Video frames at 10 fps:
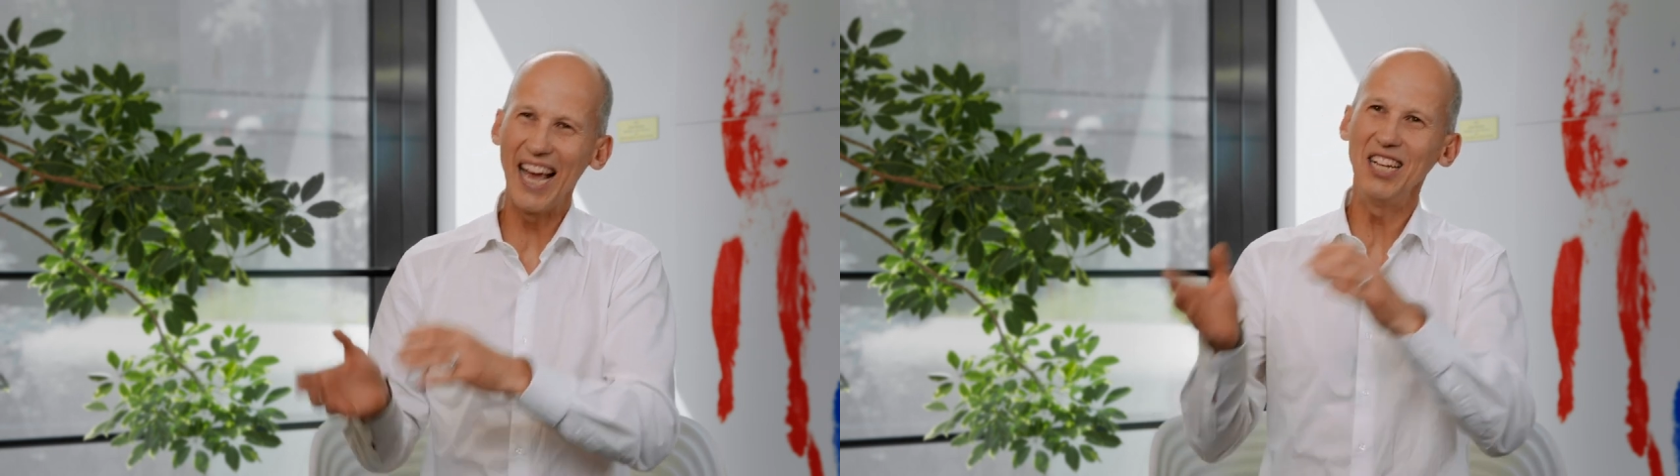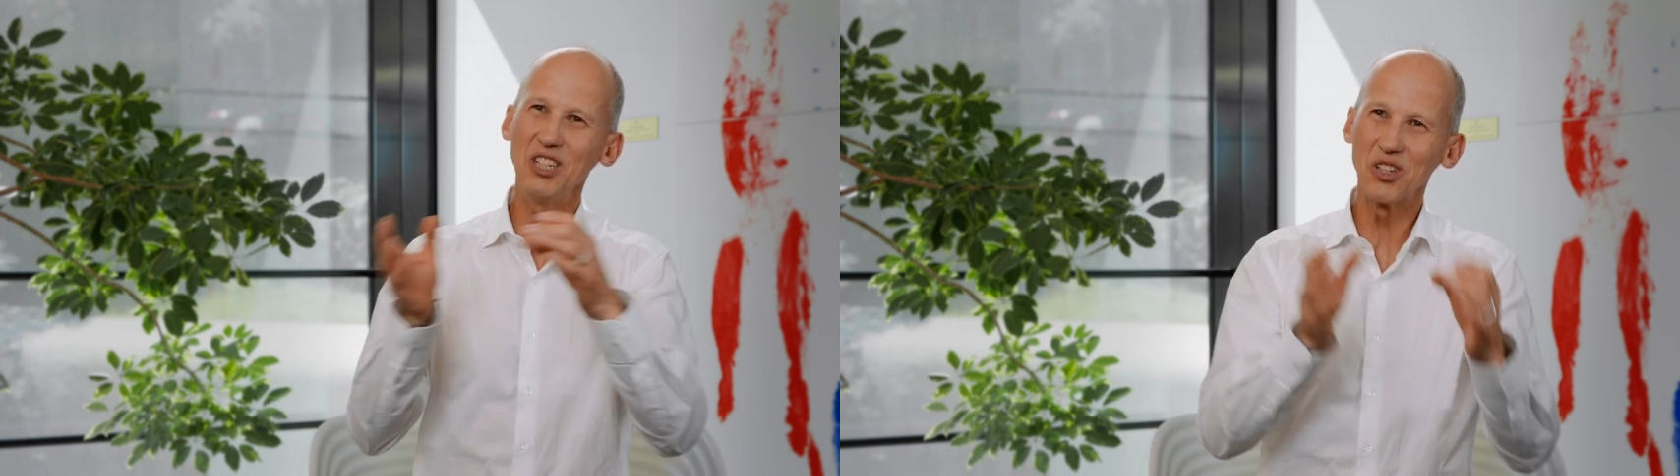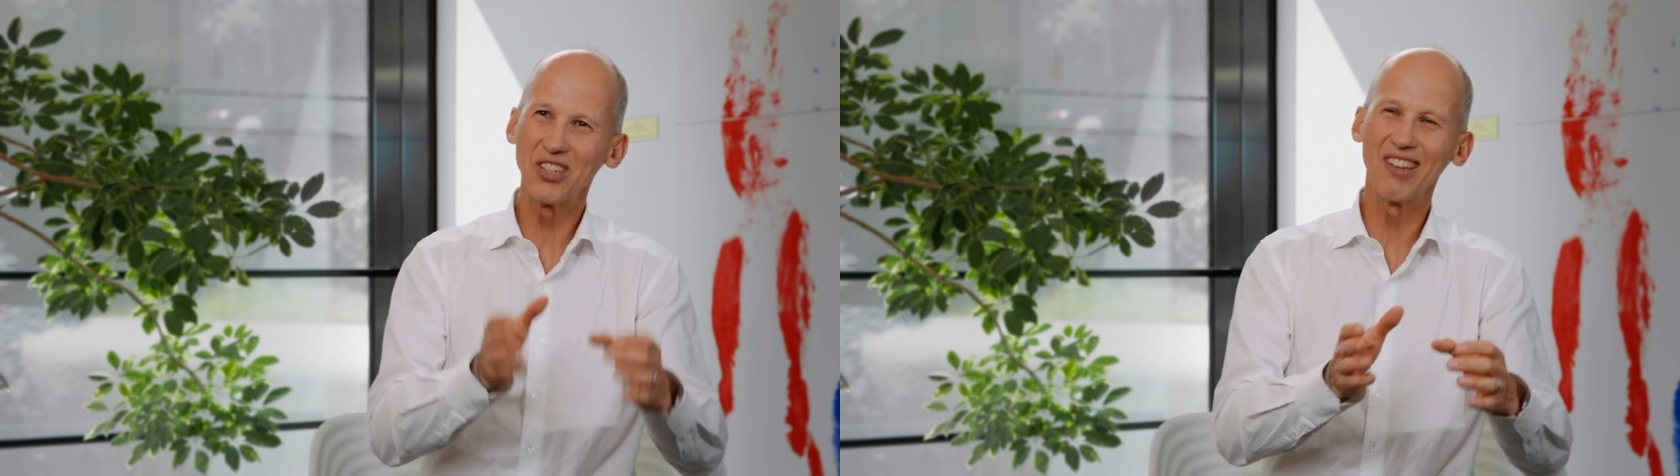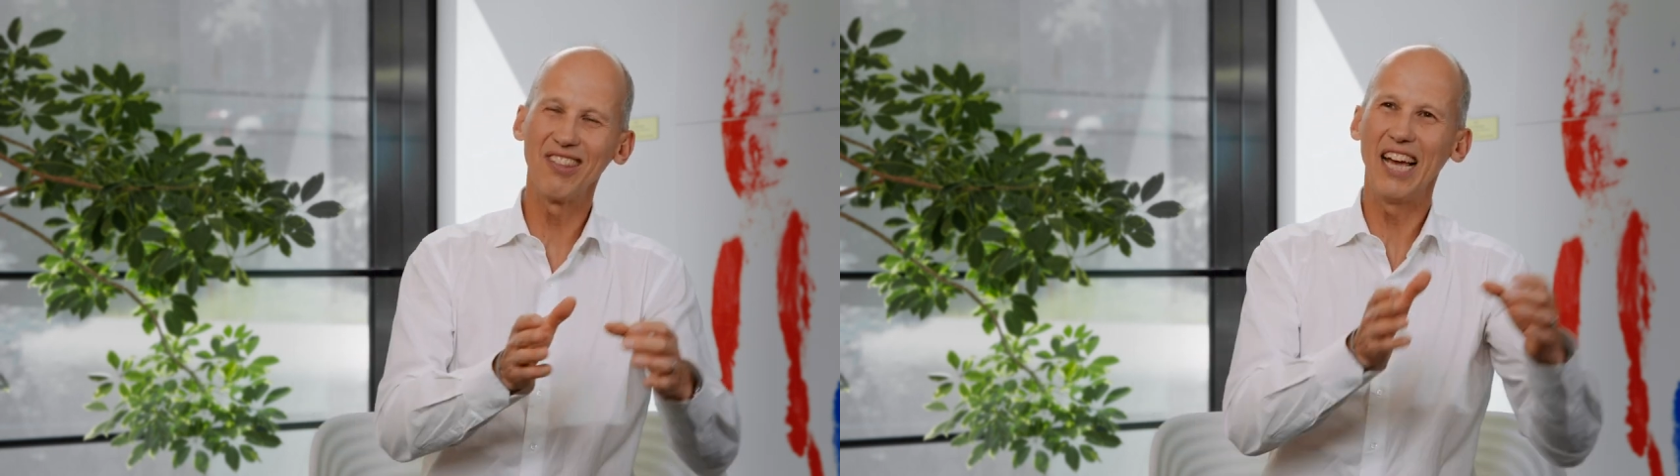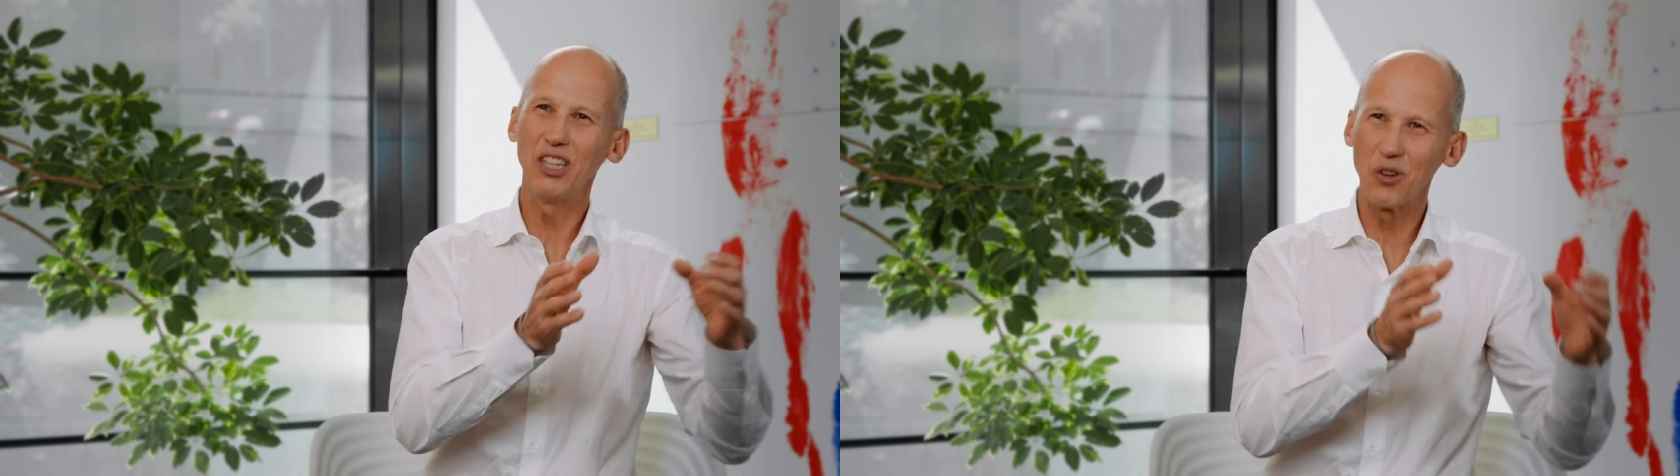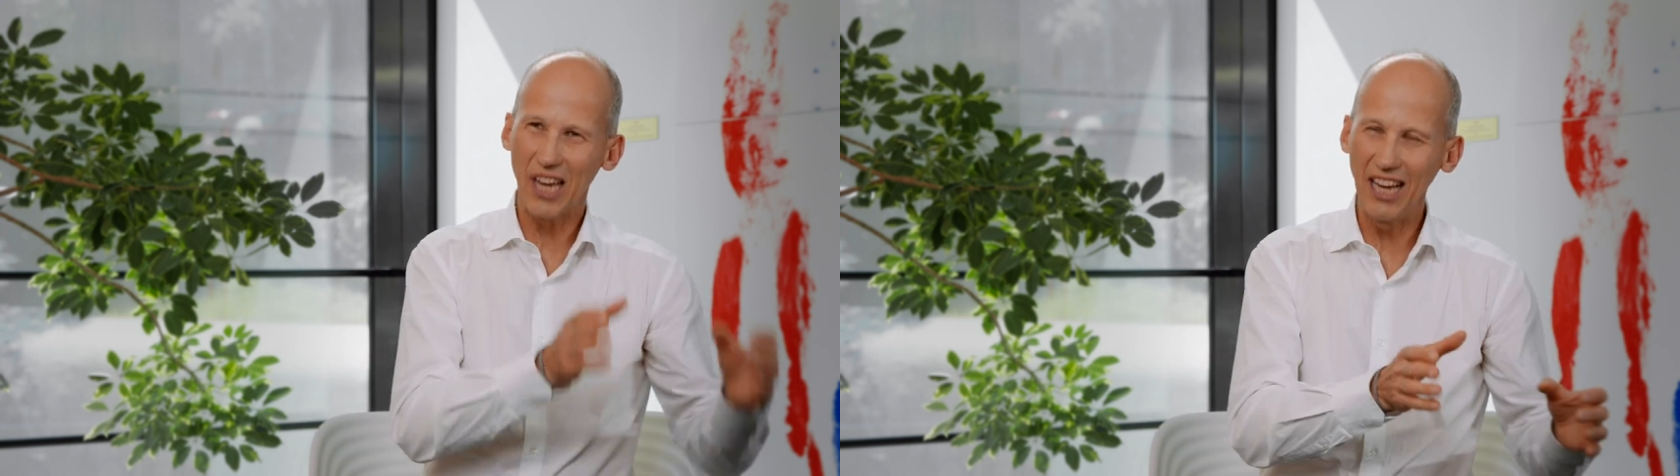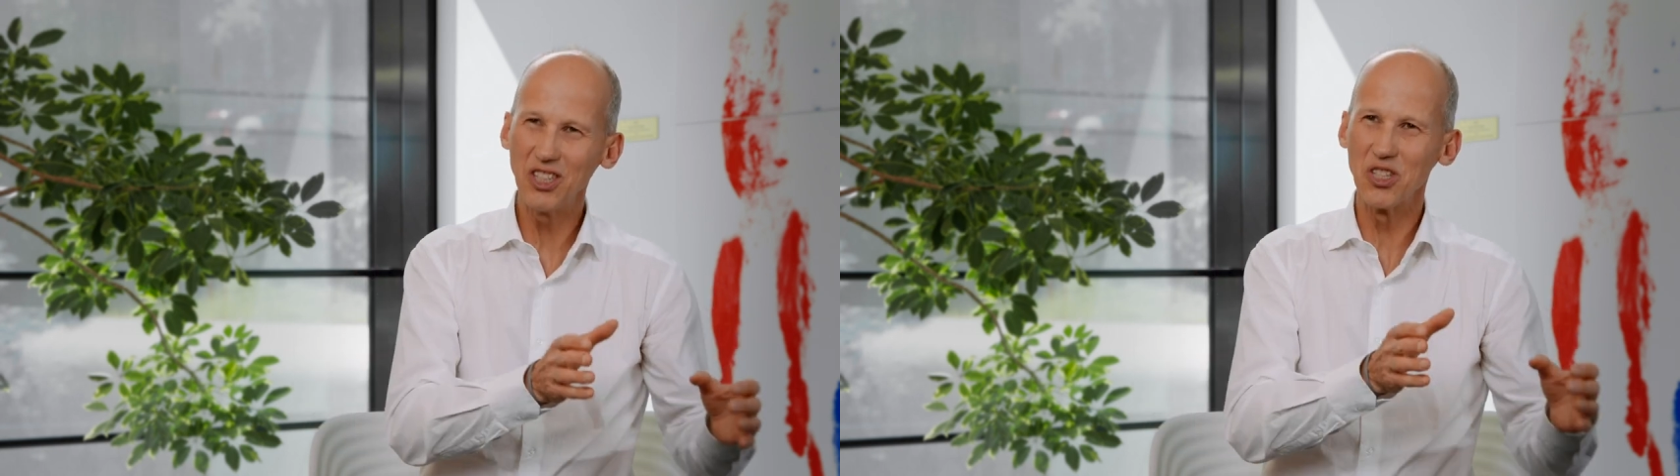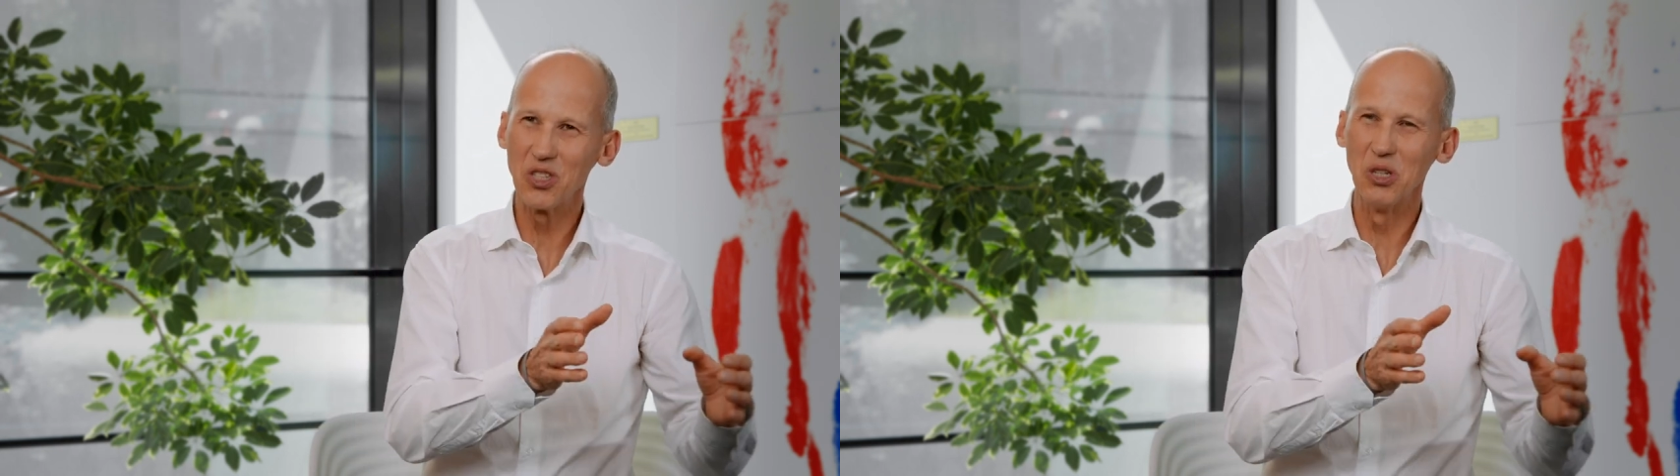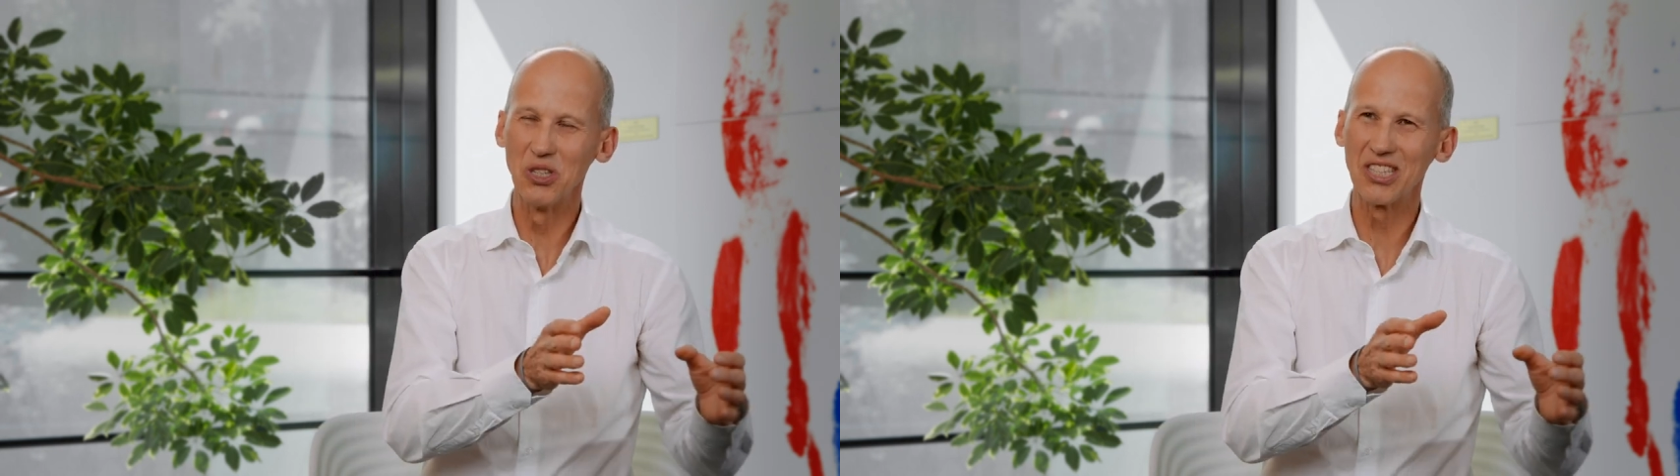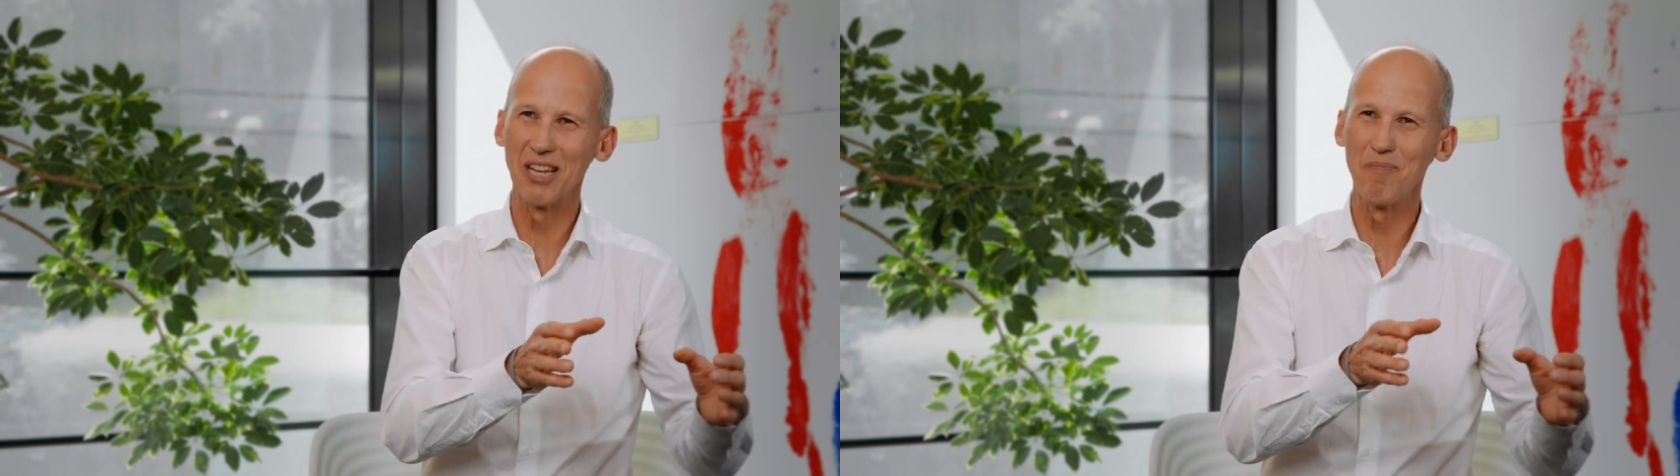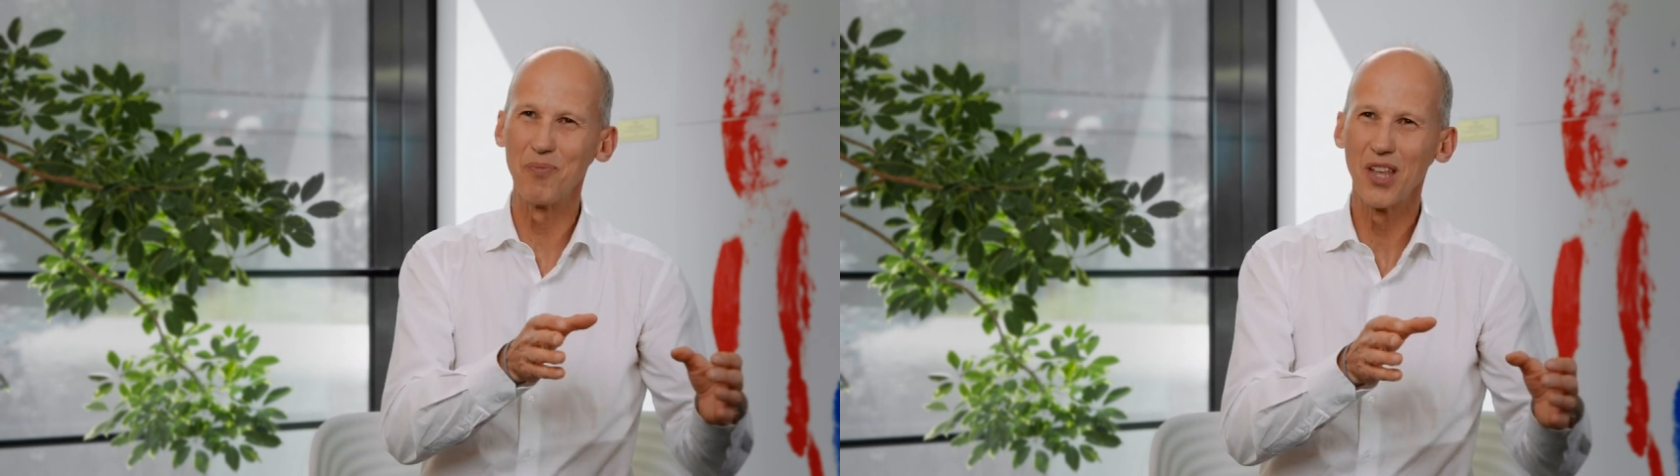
entered the education system